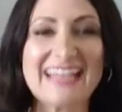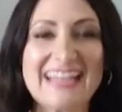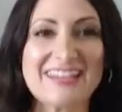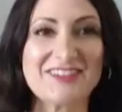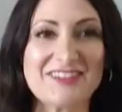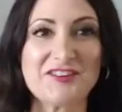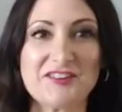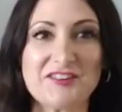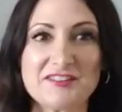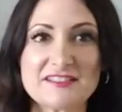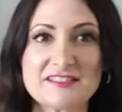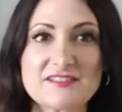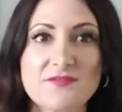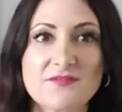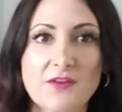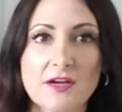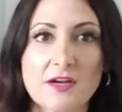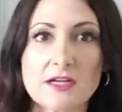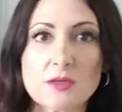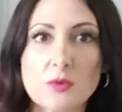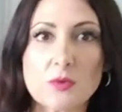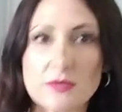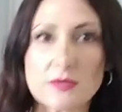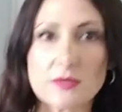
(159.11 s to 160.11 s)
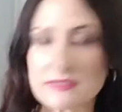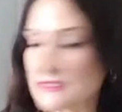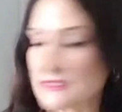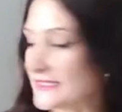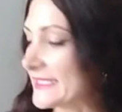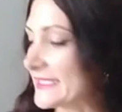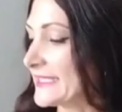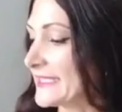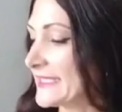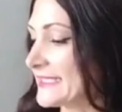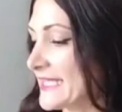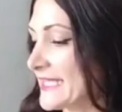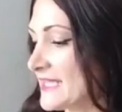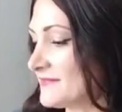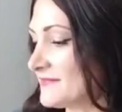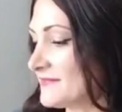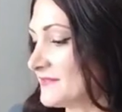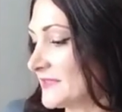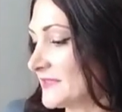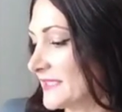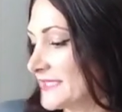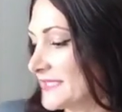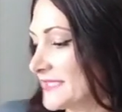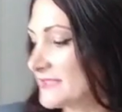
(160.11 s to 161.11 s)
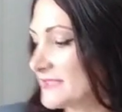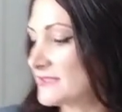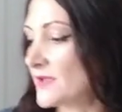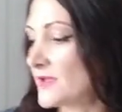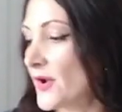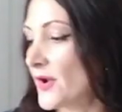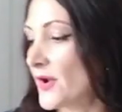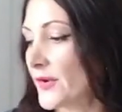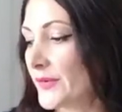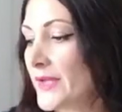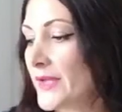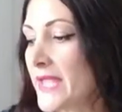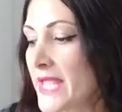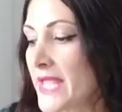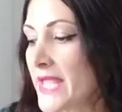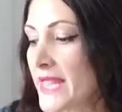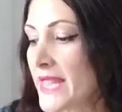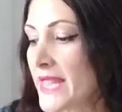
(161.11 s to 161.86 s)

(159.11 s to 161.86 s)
and it cooks very quickly and evenly. So